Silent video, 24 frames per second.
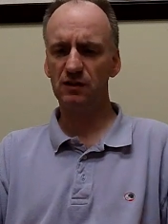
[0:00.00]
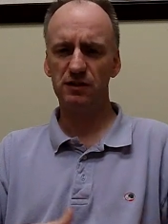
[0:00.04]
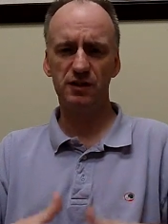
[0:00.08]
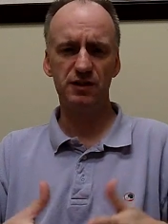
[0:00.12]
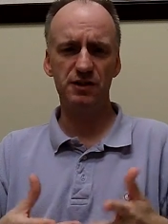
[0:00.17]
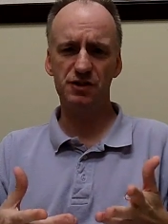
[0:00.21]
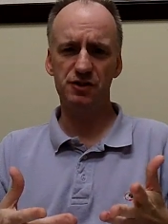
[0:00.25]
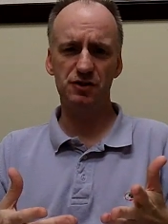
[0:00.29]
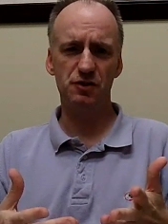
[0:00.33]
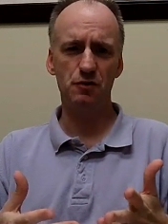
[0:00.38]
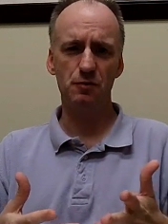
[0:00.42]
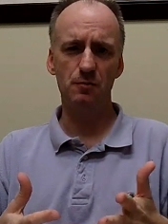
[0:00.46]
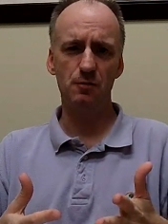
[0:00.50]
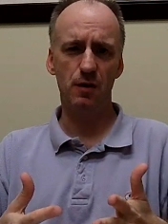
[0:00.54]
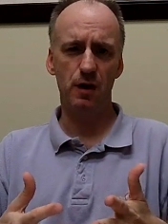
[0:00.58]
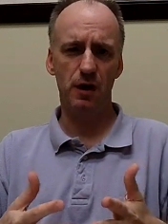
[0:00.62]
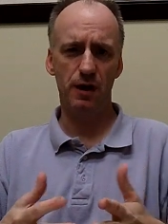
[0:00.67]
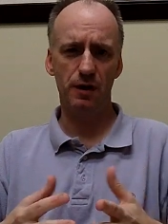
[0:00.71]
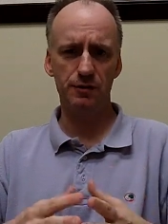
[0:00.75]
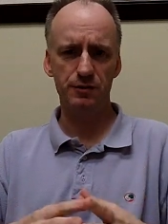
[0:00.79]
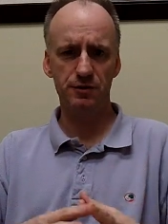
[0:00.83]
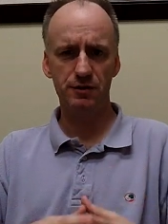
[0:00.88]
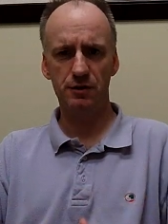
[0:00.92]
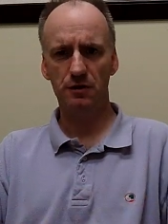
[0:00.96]
at least two
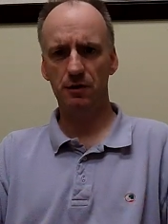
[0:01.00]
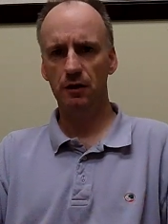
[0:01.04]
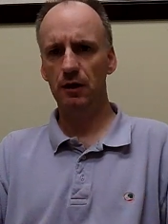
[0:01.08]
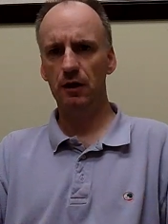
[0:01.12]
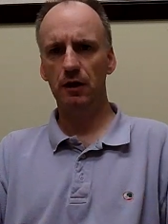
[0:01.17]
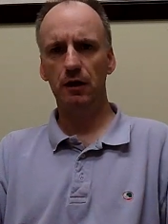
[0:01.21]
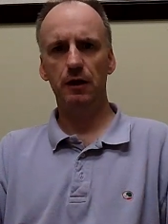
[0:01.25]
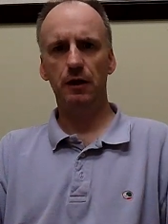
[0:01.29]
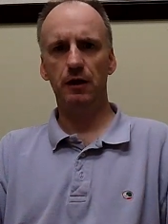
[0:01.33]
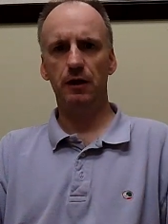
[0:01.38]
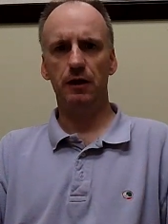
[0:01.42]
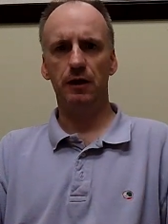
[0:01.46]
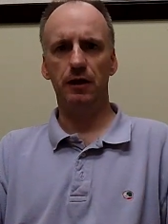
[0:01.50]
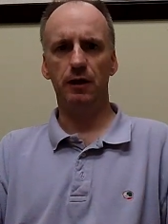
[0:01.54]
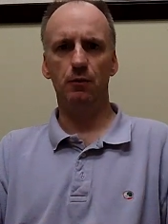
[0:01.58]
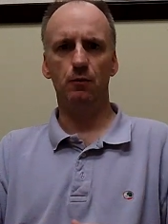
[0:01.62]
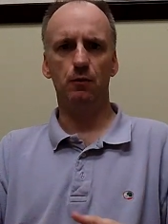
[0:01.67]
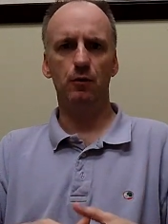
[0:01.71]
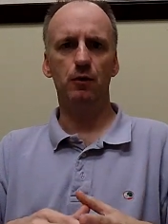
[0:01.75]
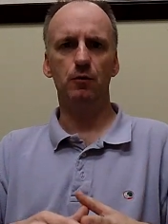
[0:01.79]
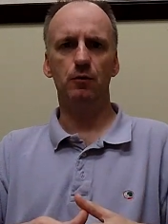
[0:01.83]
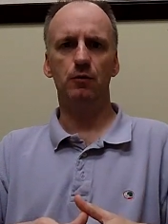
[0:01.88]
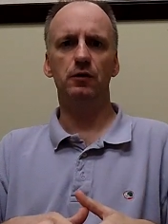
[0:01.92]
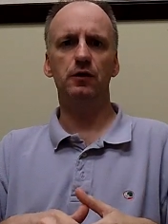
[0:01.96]
months,
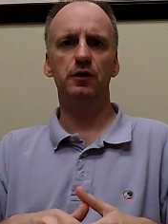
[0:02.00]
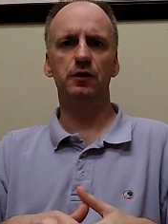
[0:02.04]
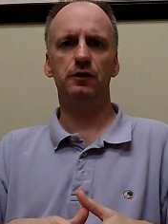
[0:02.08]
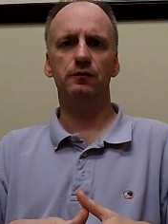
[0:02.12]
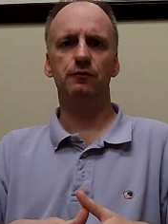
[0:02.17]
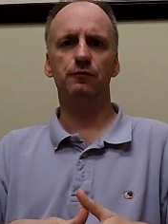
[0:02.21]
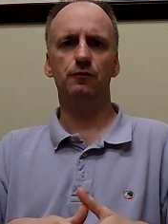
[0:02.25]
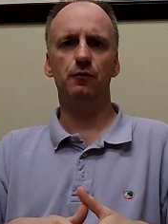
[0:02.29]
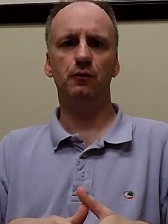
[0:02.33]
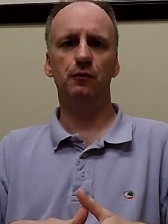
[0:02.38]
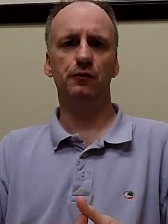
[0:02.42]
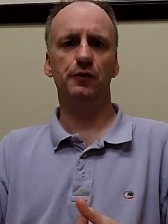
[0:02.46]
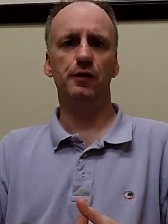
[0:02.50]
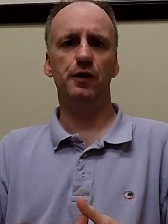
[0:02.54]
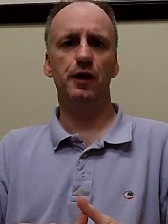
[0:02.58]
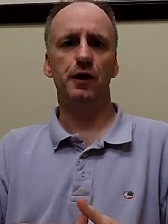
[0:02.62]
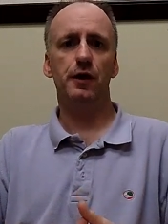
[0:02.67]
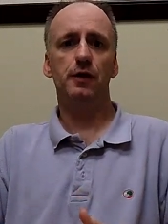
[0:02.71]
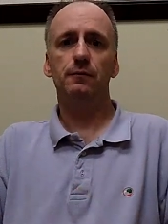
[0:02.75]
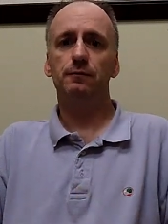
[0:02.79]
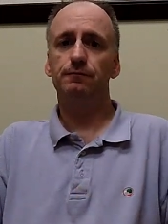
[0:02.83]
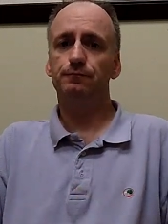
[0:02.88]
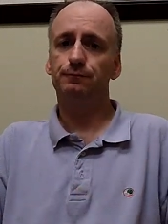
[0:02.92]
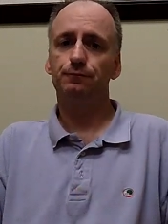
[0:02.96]
and what we're looking for
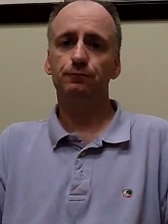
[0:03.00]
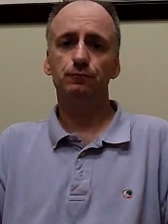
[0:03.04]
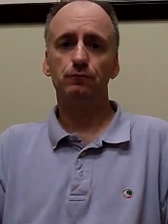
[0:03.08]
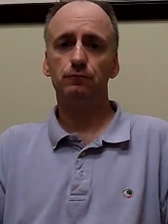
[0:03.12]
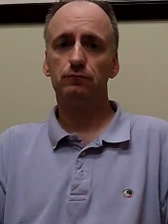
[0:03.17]
there